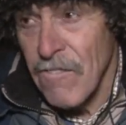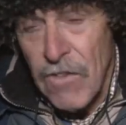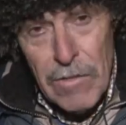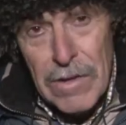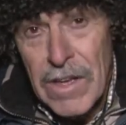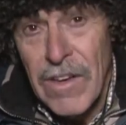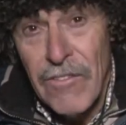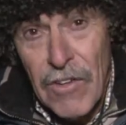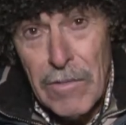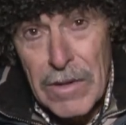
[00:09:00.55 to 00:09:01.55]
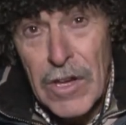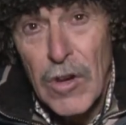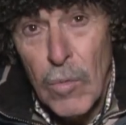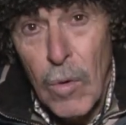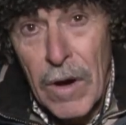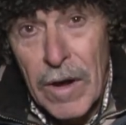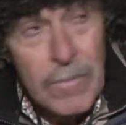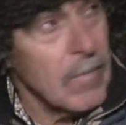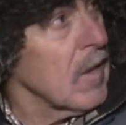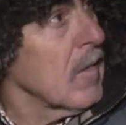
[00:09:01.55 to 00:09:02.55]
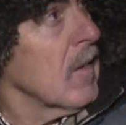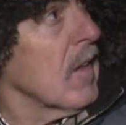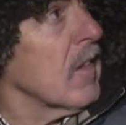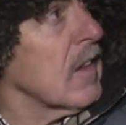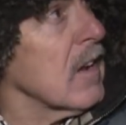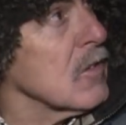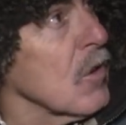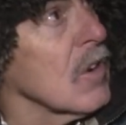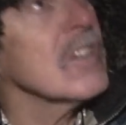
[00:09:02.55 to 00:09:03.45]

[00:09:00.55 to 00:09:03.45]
very, very quiet. And the downside